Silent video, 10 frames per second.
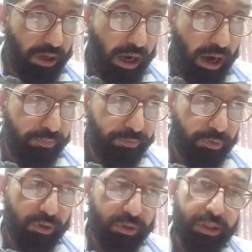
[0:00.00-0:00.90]
armed
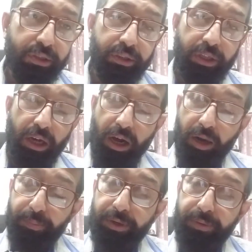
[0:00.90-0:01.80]
forces or the
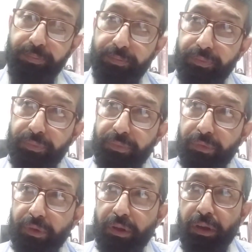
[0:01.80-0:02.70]
army
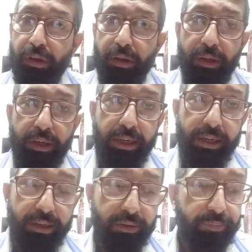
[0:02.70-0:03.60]

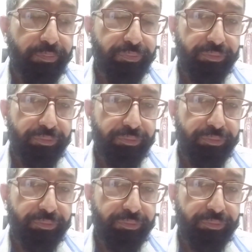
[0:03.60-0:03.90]
in